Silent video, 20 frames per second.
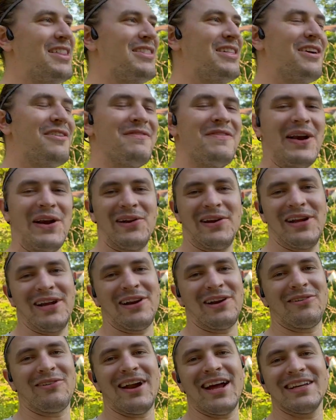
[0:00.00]
they're very
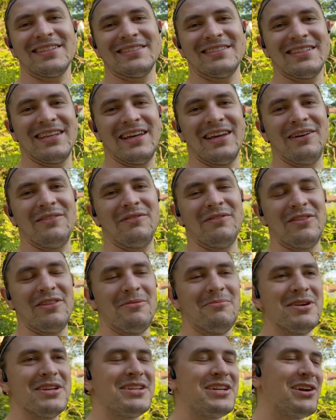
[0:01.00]
aggressive.
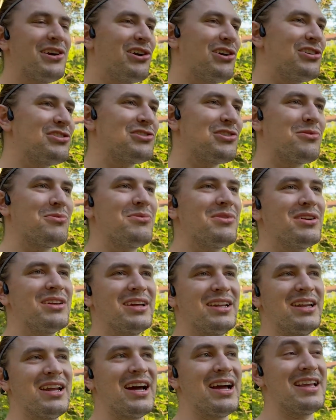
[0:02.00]
The materials are
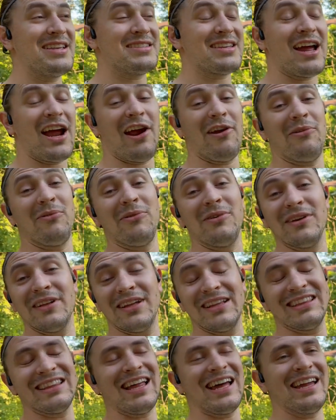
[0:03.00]
really nice. I
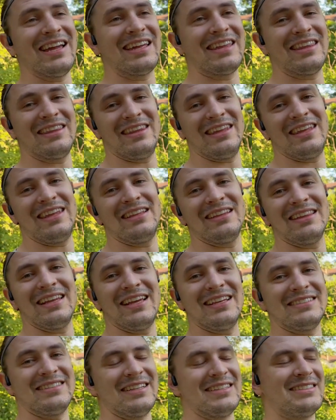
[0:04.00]
really like the
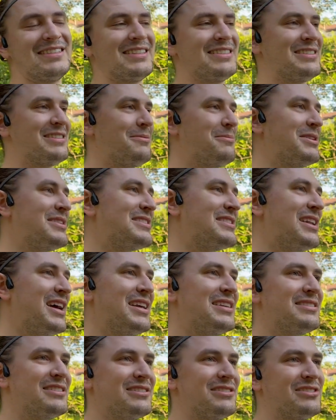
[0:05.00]
lacing system. It's
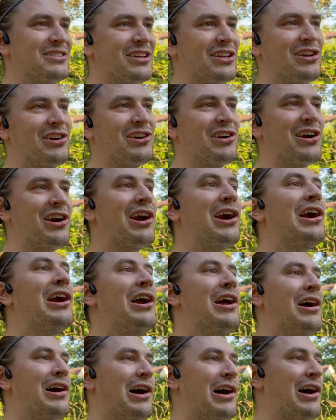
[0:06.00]
nice and secure
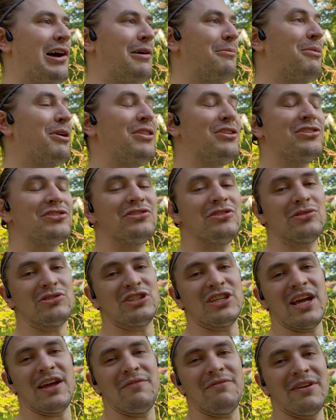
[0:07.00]
um, and there's no
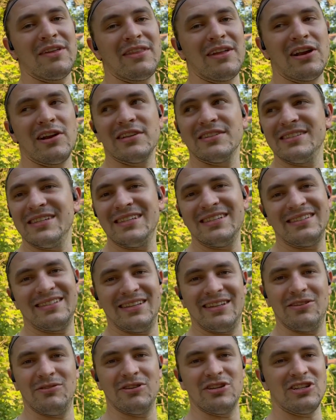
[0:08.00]
chafing there. It's
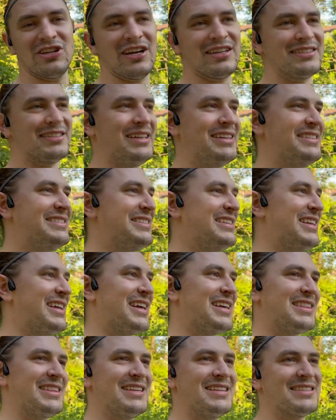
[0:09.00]
easy to adjust, easy to
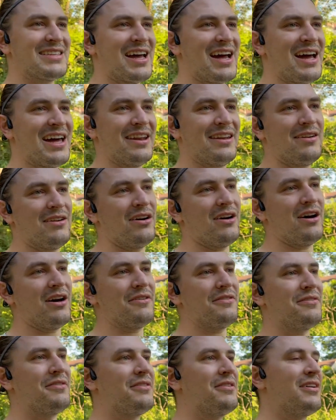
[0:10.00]
get these on and
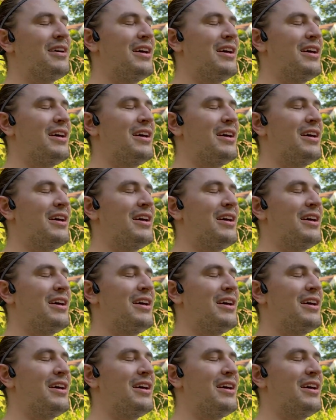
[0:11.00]
off.